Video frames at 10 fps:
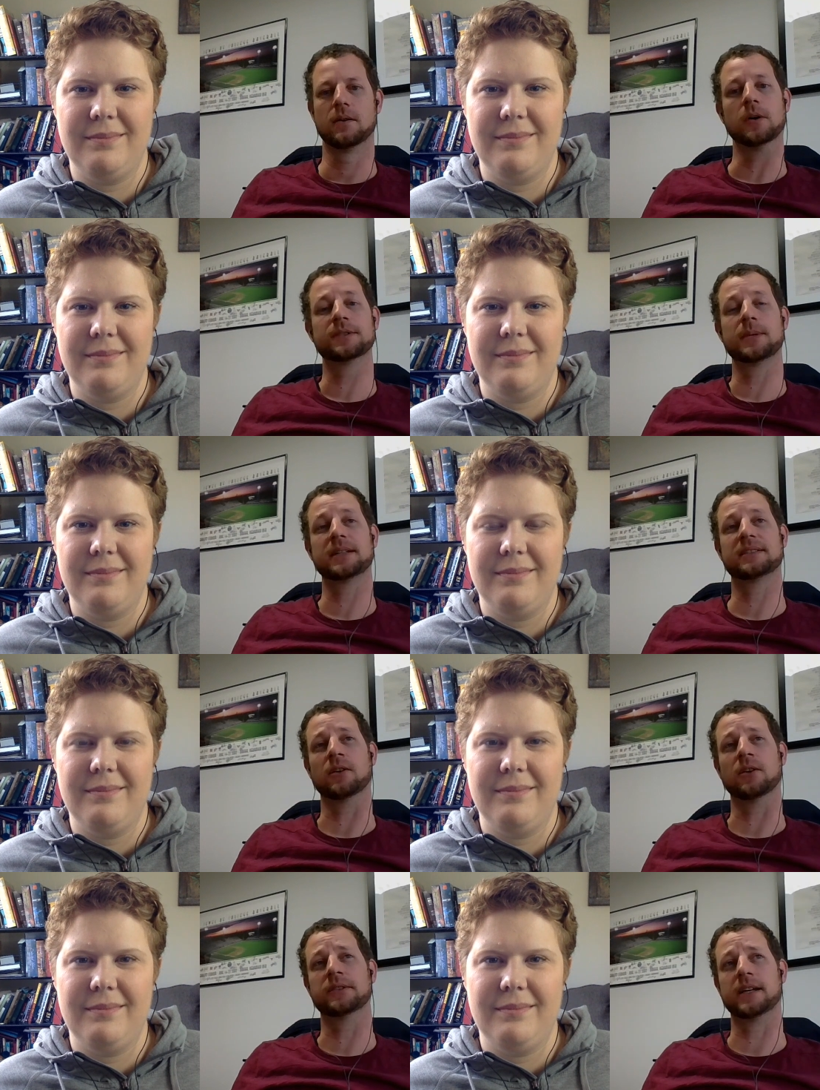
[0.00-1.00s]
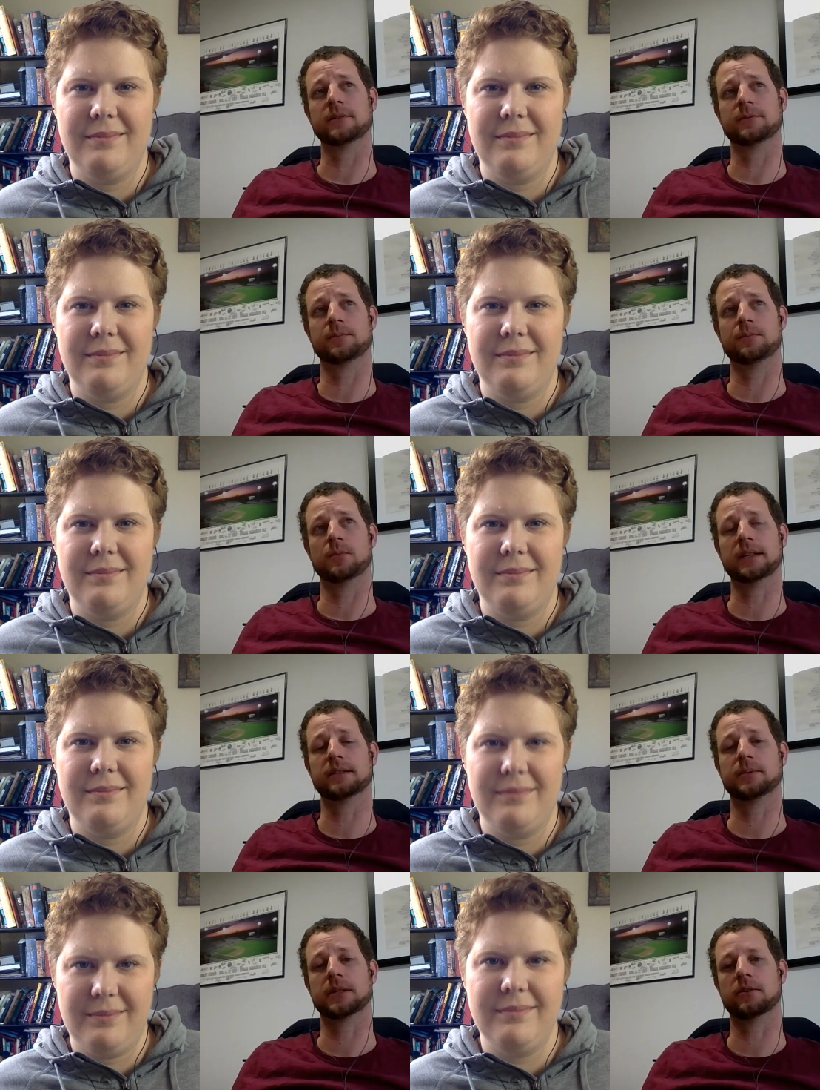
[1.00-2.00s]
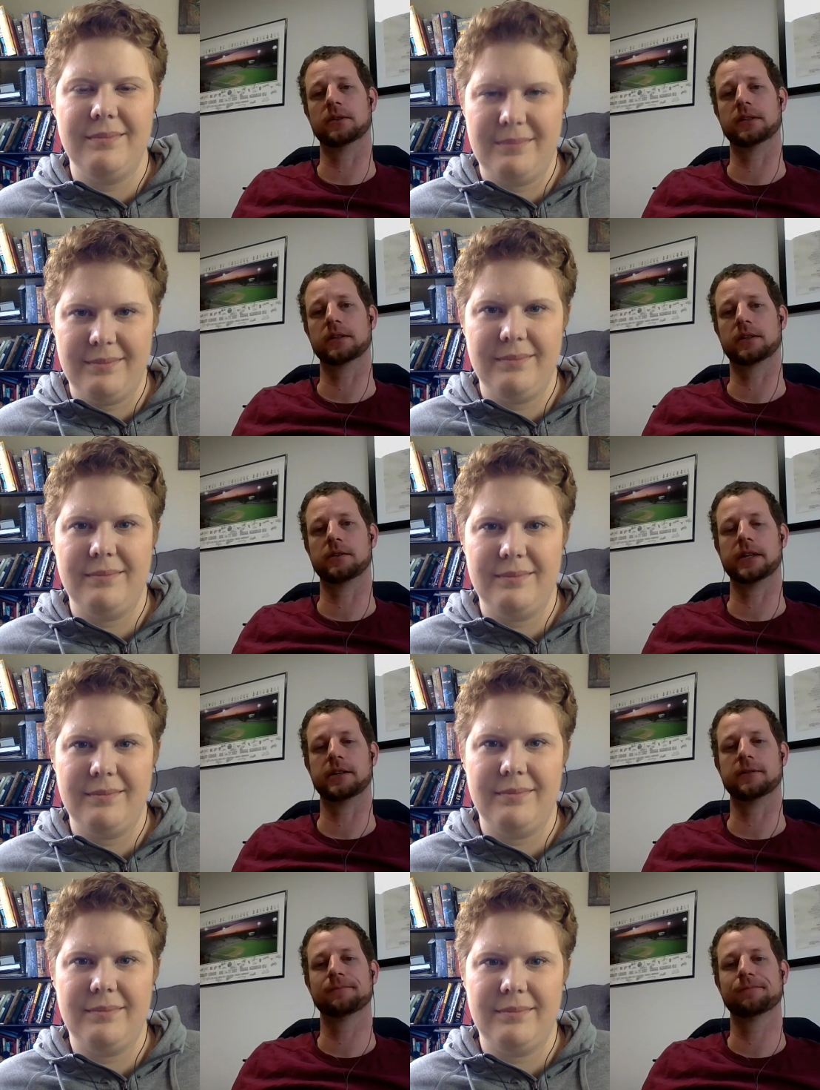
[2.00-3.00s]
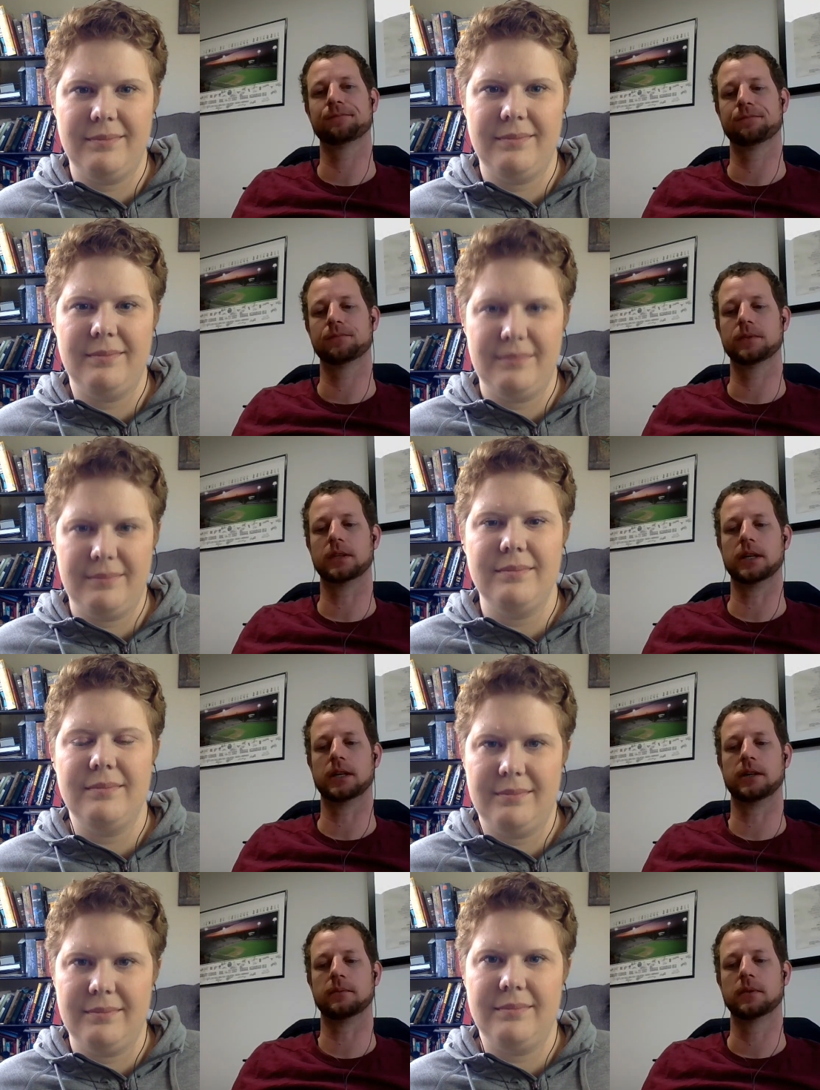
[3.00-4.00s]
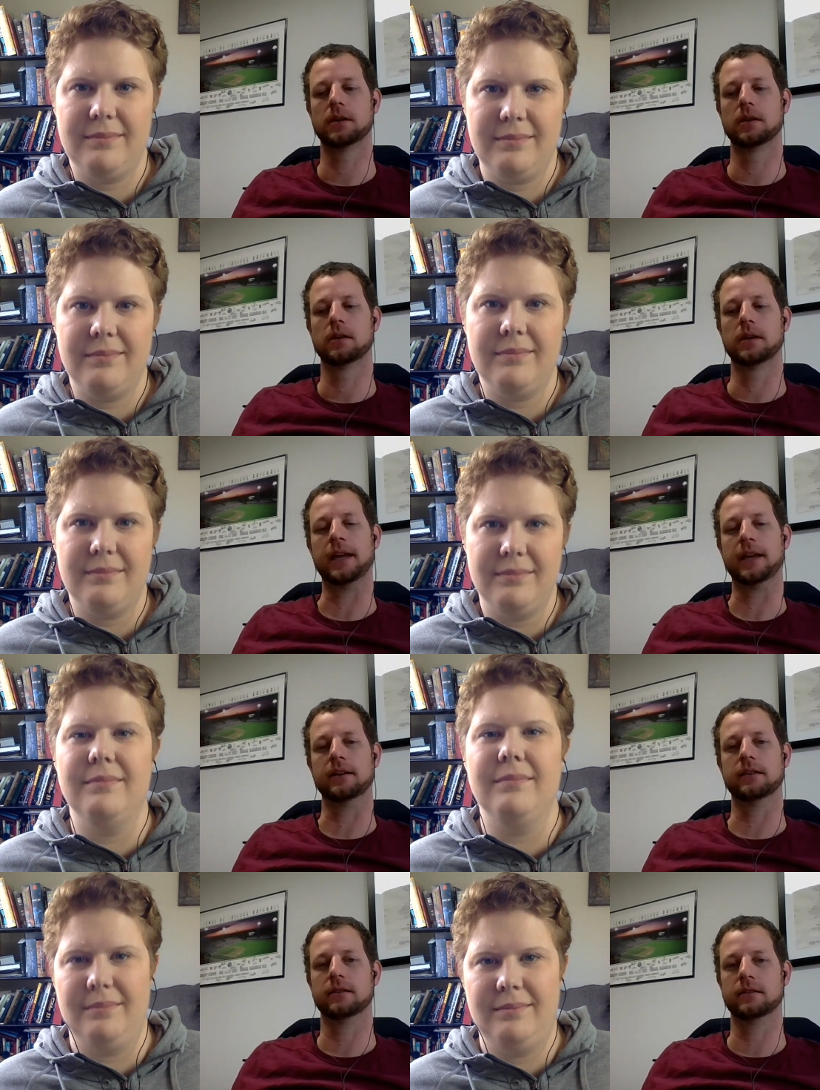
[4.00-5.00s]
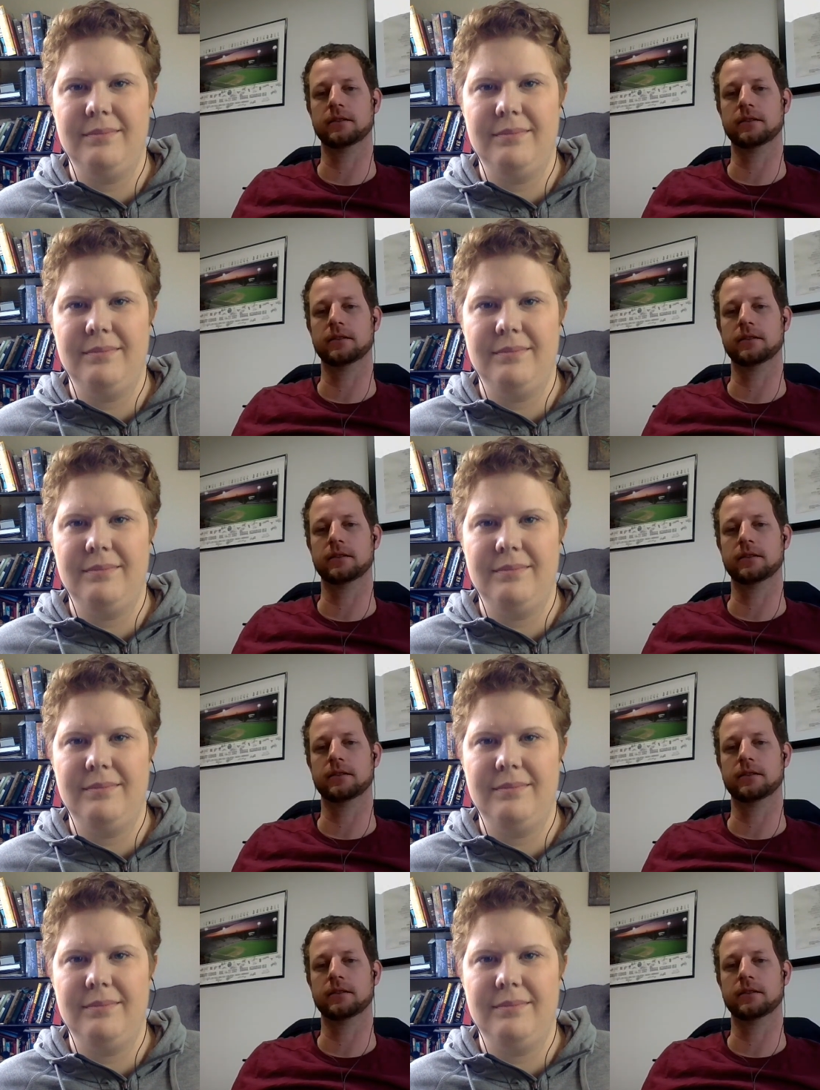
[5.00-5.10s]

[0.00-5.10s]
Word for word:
Speaker 1: Most of my solo times has been going to Career, um, and mm-hmm.